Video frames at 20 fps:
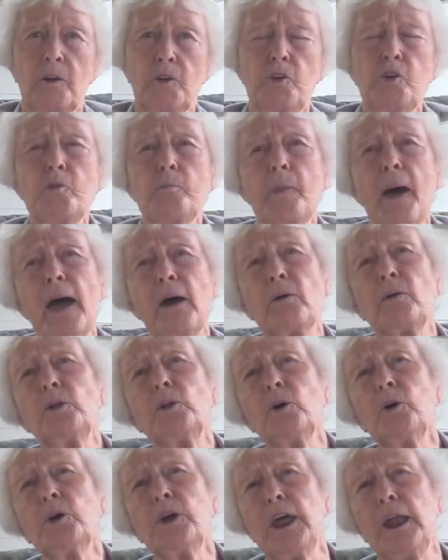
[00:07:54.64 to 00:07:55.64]
You might
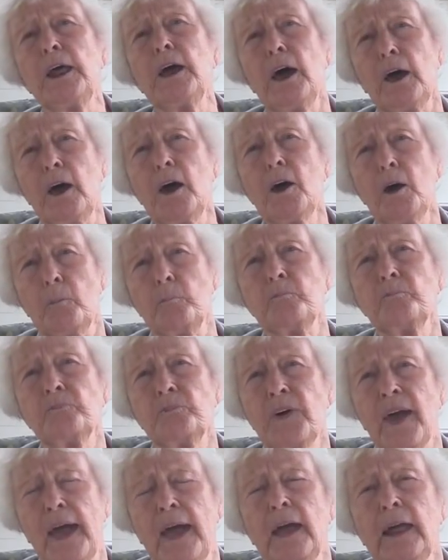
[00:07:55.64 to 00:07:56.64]
look it up and
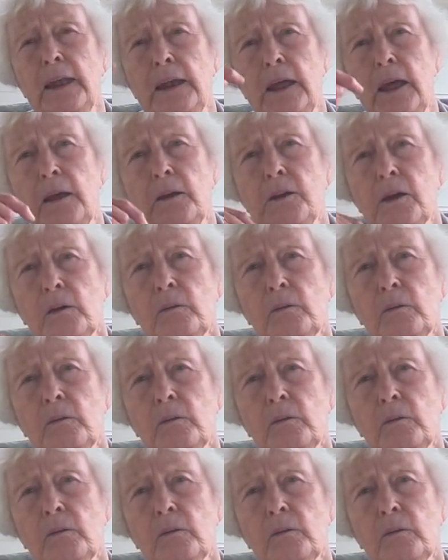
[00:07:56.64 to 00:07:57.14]
find it.